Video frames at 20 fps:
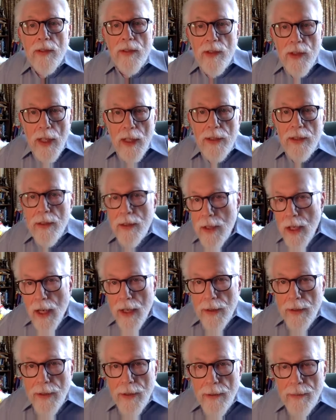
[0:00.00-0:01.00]
son,
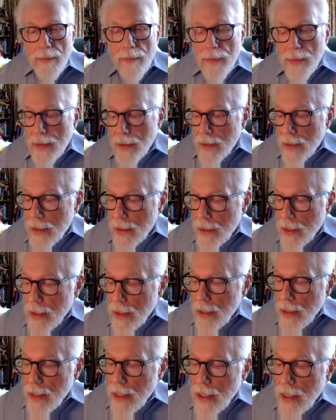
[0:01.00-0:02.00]
daughter.
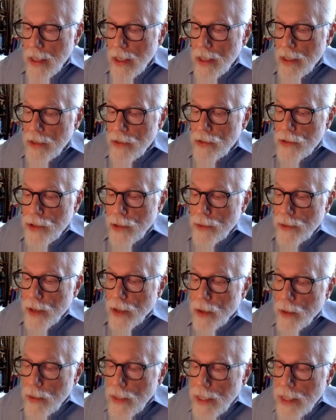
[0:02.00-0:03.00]
So the
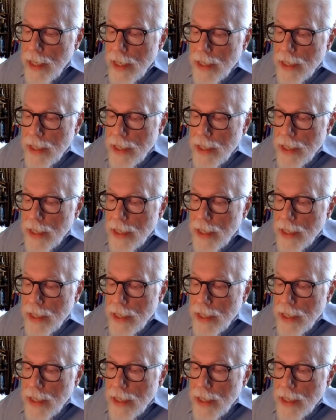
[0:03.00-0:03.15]
holy